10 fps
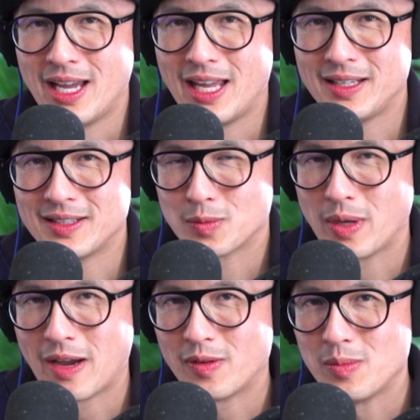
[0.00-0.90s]
And he says
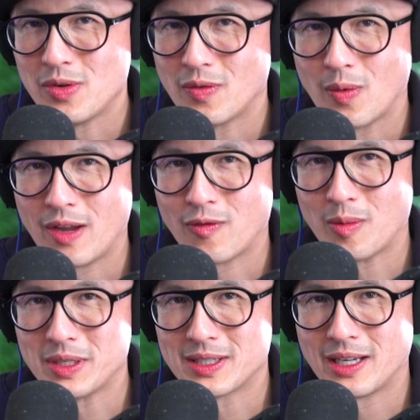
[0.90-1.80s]
we have to move away
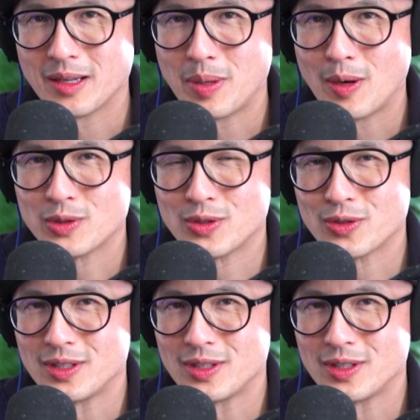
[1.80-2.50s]
from designing posters